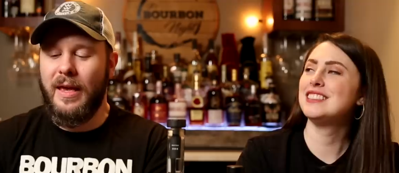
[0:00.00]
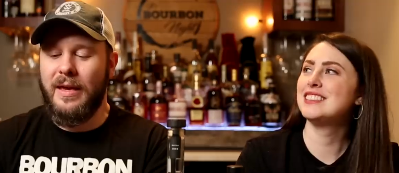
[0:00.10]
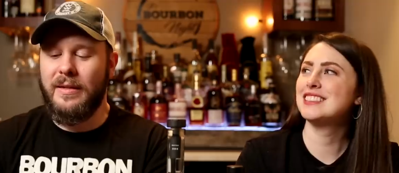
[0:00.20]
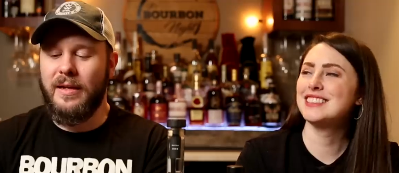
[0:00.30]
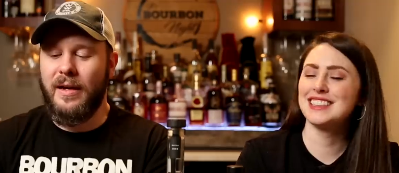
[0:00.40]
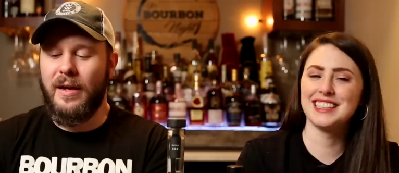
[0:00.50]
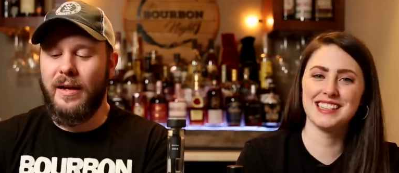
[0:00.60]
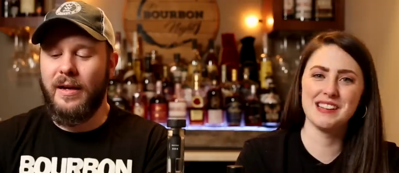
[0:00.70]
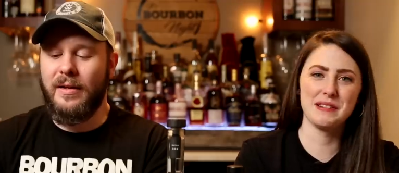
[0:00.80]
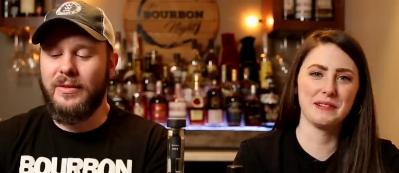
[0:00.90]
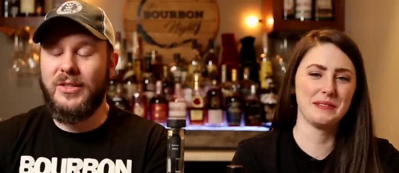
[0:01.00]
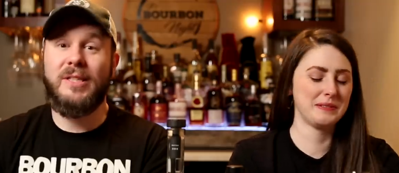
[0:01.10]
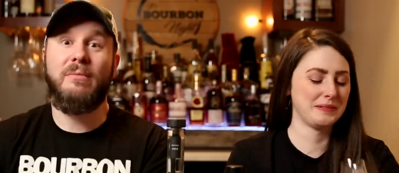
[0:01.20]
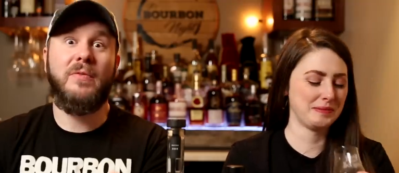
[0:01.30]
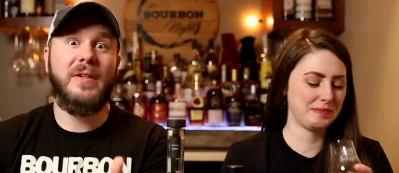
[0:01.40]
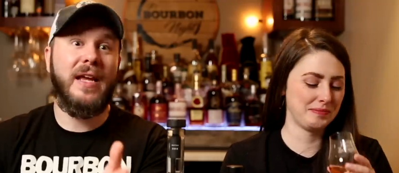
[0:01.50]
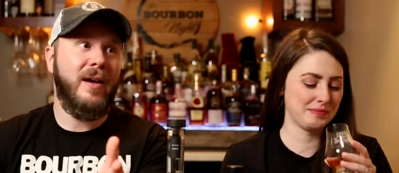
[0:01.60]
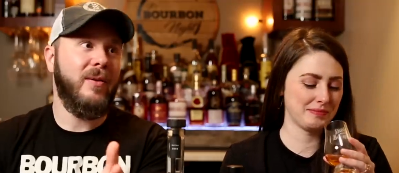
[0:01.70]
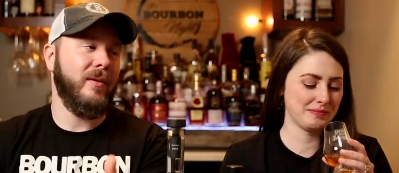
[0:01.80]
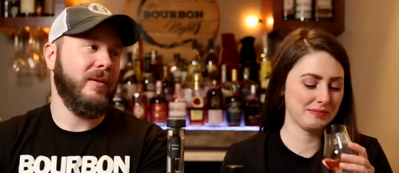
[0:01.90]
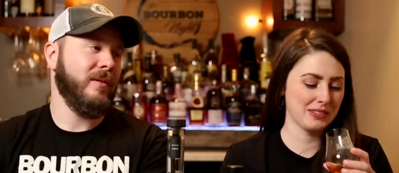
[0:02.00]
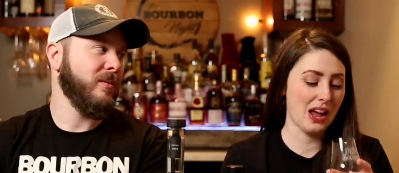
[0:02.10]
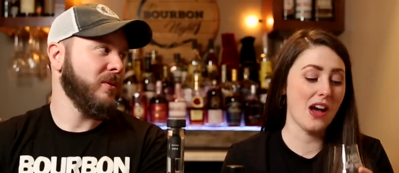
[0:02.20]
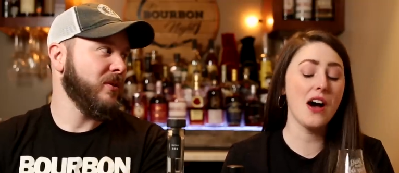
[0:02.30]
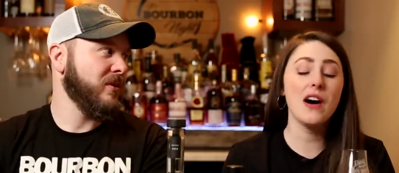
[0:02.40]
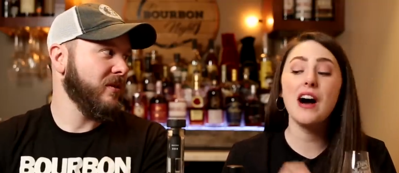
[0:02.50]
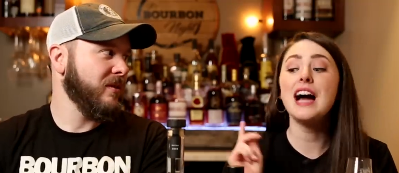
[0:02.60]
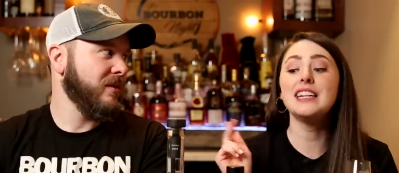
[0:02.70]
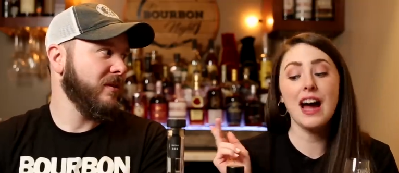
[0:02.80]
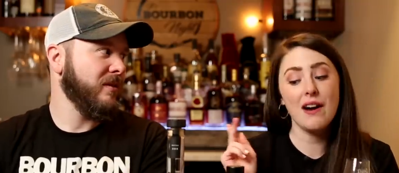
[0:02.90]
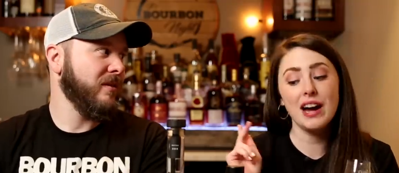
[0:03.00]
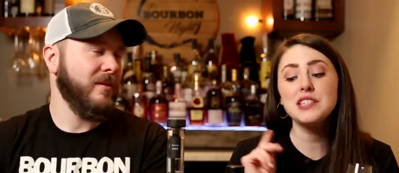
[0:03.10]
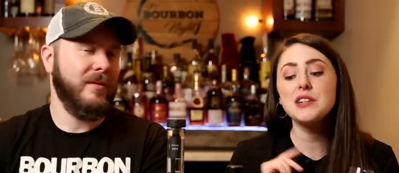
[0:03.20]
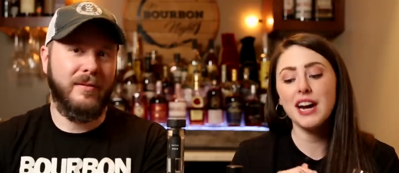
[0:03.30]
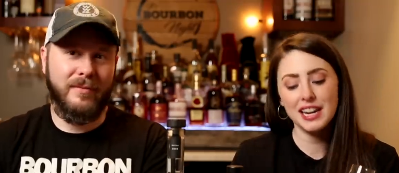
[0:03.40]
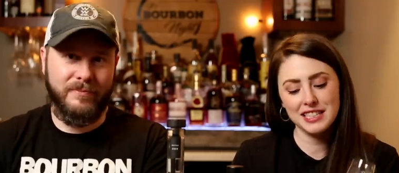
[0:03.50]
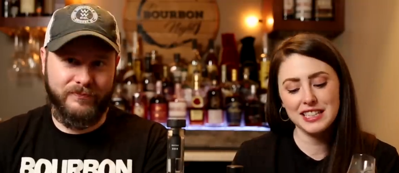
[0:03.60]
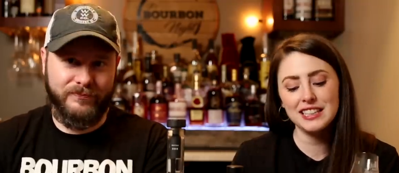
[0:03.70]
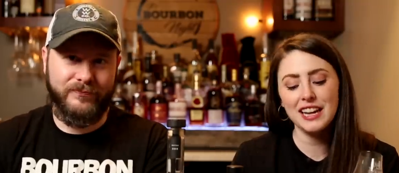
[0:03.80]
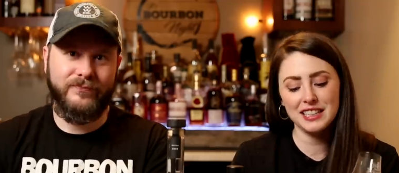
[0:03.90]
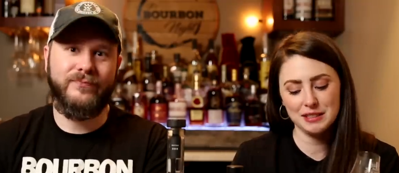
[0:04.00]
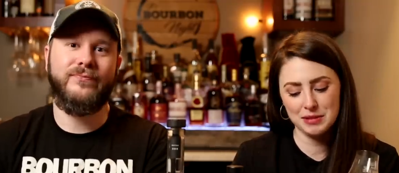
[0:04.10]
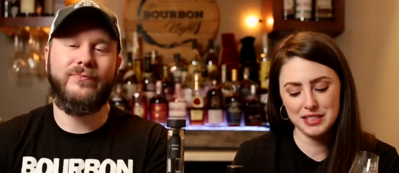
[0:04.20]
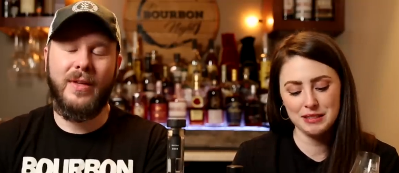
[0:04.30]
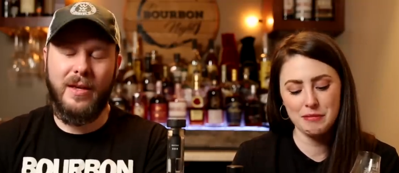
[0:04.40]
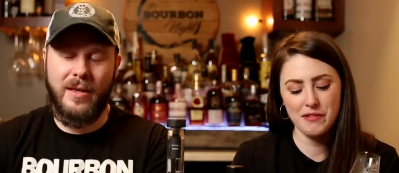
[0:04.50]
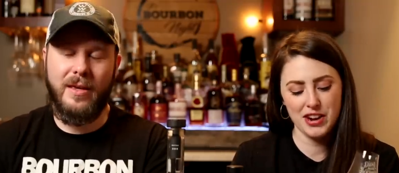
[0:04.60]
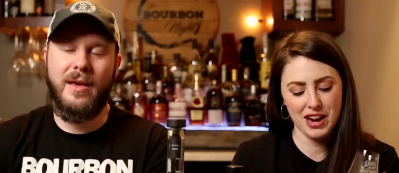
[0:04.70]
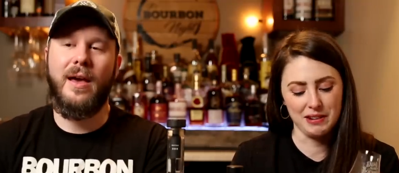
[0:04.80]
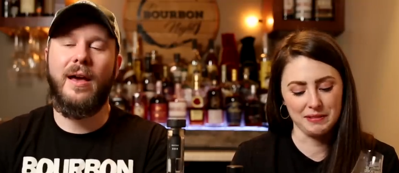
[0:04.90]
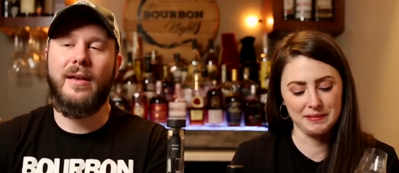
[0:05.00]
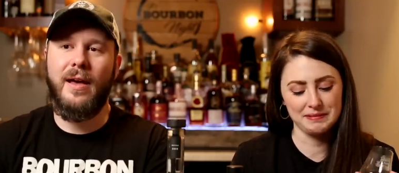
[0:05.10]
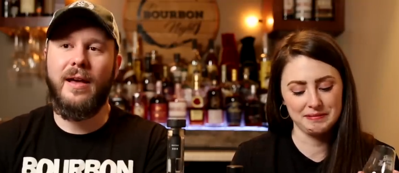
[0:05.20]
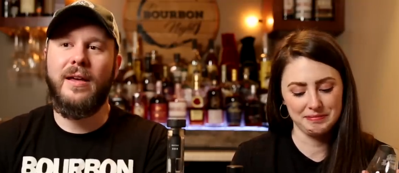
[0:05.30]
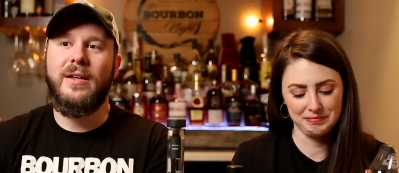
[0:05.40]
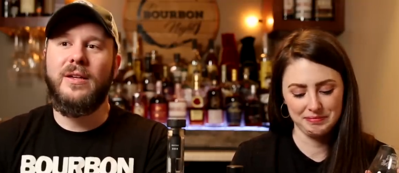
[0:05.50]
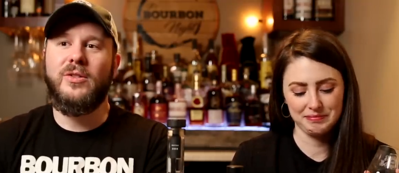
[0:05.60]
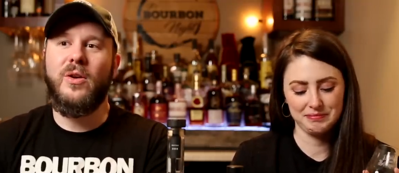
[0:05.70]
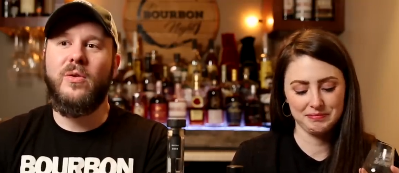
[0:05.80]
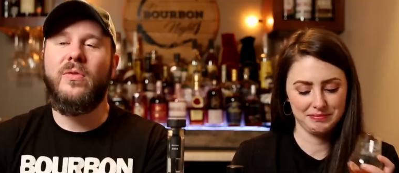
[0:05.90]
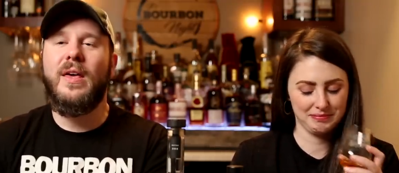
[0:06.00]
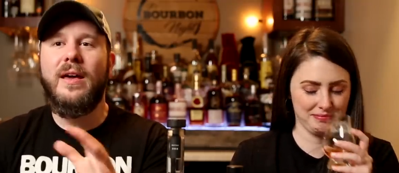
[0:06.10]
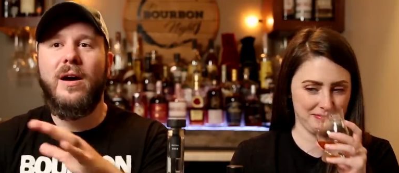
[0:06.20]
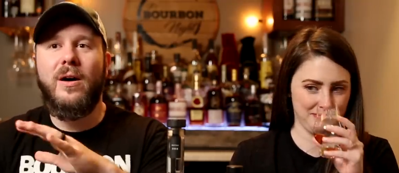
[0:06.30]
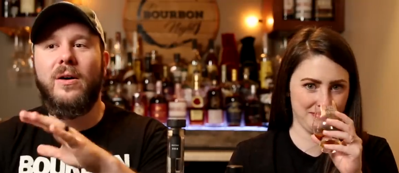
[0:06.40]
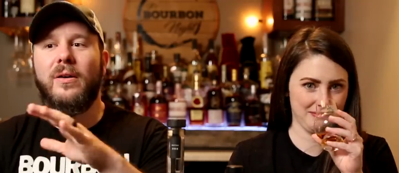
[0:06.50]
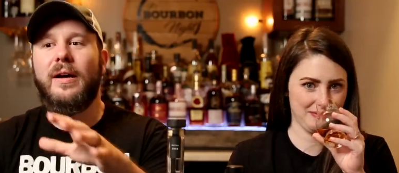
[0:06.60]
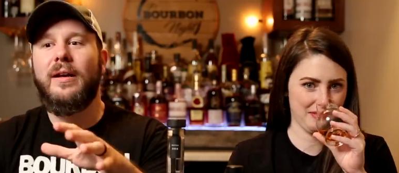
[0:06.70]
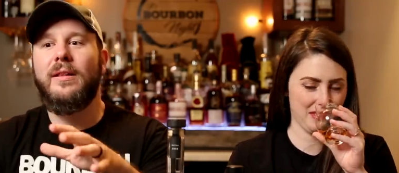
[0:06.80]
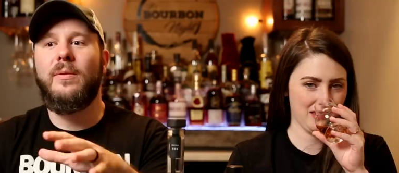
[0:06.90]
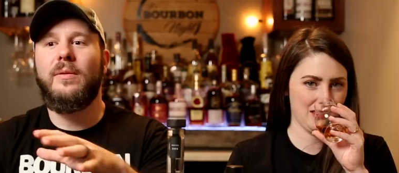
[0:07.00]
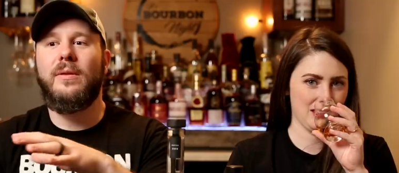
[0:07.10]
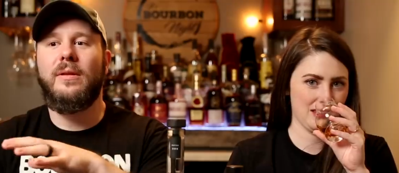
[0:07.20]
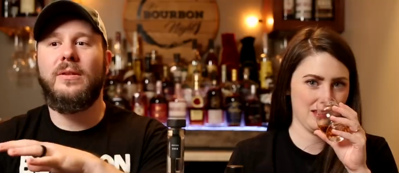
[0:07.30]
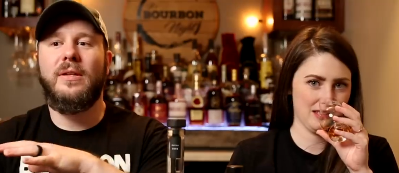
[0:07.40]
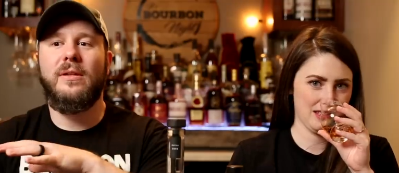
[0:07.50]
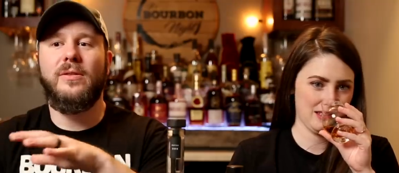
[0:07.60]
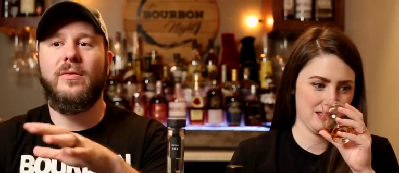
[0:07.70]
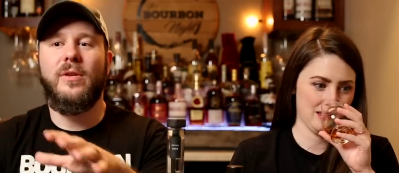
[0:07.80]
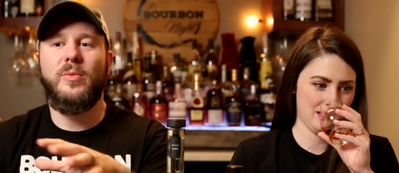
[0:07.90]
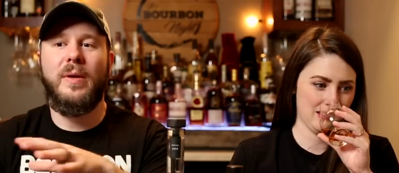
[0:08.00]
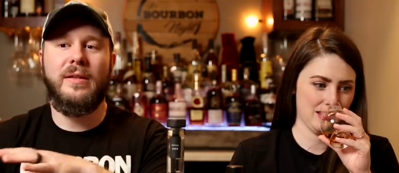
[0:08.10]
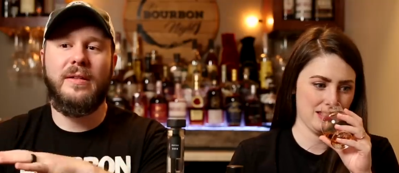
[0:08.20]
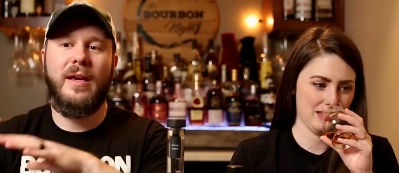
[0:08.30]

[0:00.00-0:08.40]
Speaker 1: and uh, System of a Down. Was, oh,
Speaker 2: I know. I do. I did like some System of a Down. Yeah,
Speaker 1: yeah. So they all kind of, the, the singers of those bands